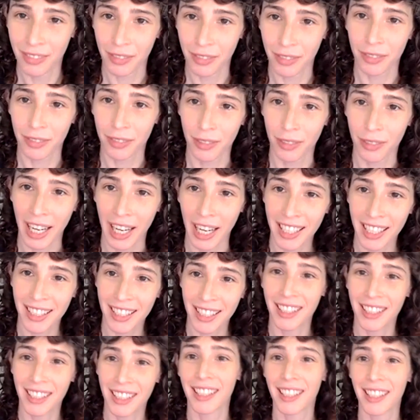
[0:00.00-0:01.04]
right?
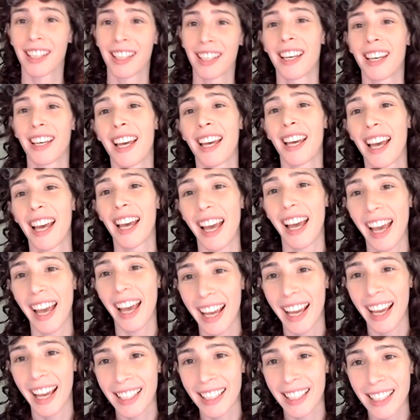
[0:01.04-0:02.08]

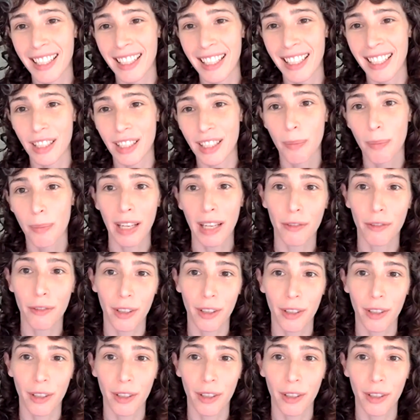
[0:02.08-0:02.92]
And it's made